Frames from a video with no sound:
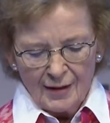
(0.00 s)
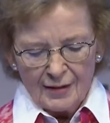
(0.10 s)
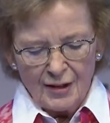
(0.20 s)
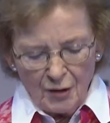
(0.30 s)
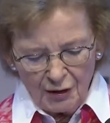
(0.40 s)

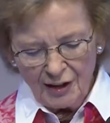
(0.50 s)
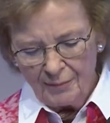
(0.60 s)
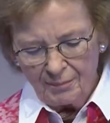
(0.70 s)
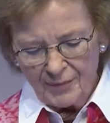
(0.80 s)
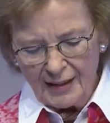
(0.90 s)
The
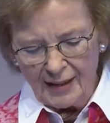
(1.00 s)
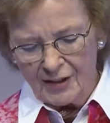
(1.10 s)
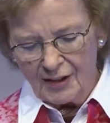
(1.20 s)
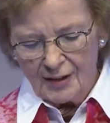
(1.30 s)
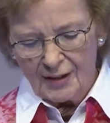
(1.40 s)
notion
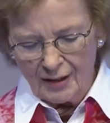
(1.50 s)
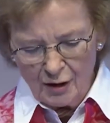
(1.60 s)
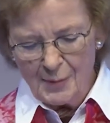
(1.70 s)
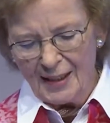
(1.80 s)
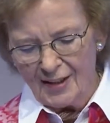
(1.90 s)
that the
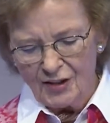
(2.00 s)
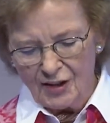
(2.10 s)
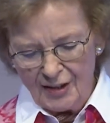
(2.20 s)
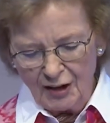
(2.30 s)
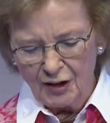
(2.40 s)

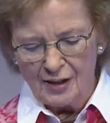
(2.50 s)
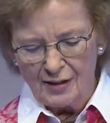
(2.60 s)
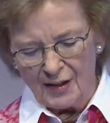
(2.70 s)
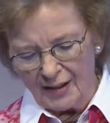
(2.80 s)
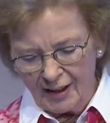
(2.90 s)
globalized nature
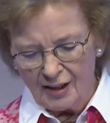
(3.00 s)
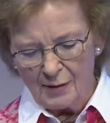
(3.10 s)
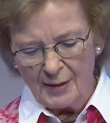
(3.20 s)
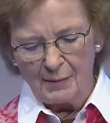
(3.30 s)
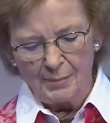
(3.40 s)
of our
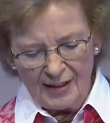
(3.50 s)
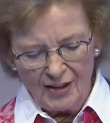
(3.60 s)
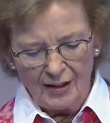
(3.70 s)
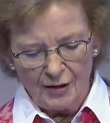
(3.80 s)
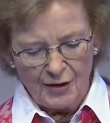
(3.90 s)
economic and
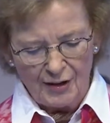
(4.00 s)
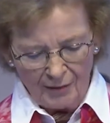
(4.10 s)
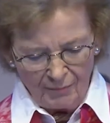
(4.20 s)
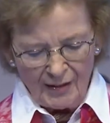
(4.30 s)
political order